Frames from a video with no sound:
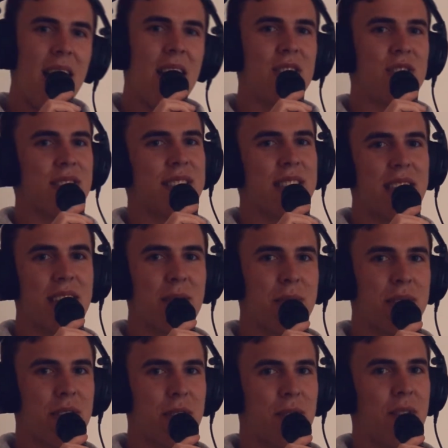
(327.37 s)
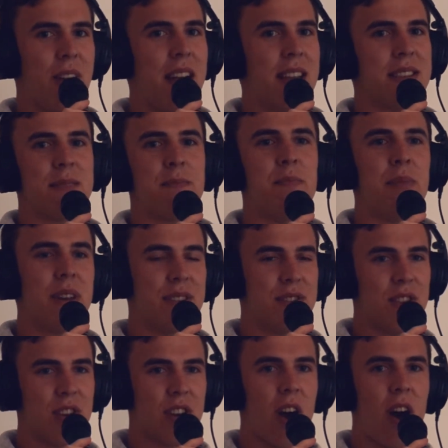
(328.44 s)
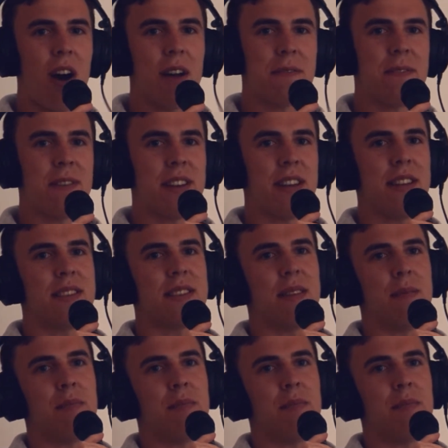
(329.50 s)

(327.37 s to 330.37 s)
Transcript: And just singing with your friends builds your confidence,